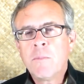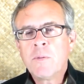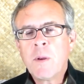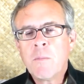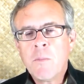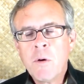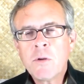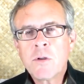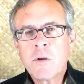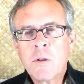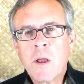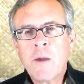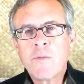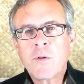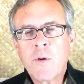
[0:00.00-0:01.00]
spent most
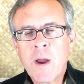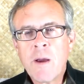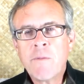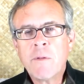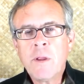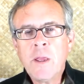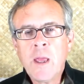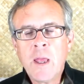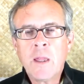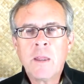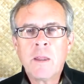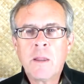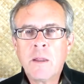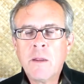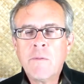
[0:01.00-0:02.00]
of their life traveling
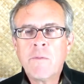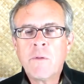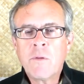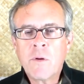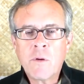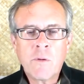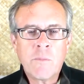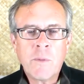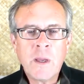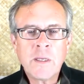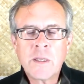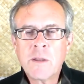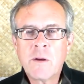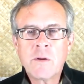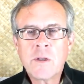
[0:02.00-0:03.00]
and lived their,
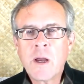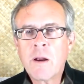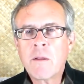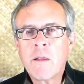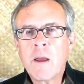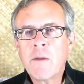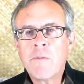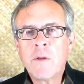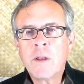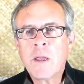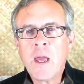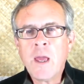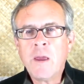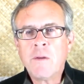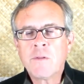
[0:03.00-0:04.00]
basically their entire life in
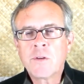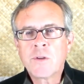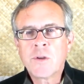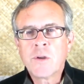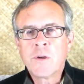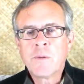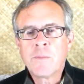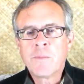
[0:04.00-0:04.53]
caves.